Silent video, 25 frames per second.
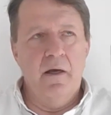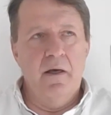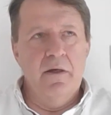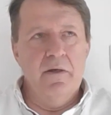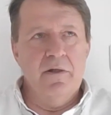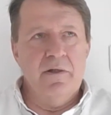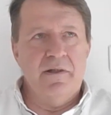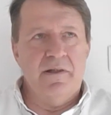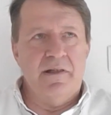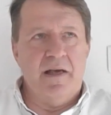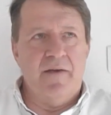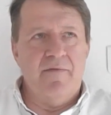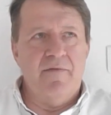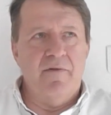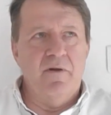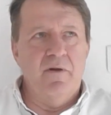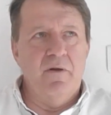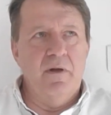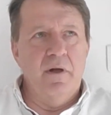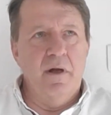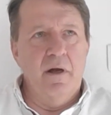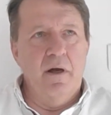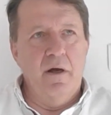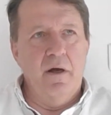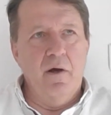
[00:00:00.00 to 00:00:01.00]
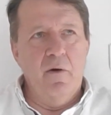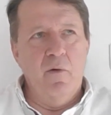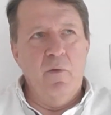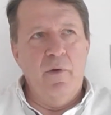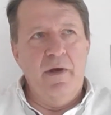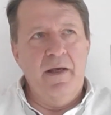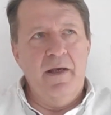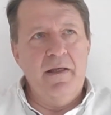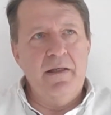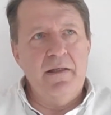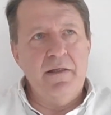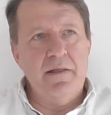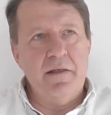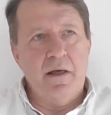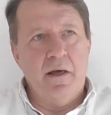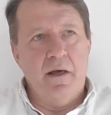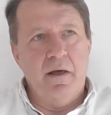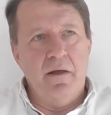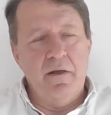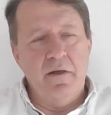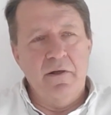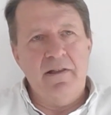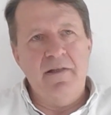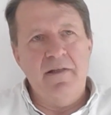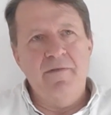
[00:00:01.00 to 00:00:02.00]
7 weeks,
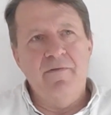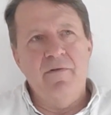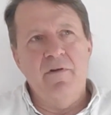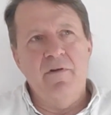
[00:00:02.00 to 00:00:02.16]
not even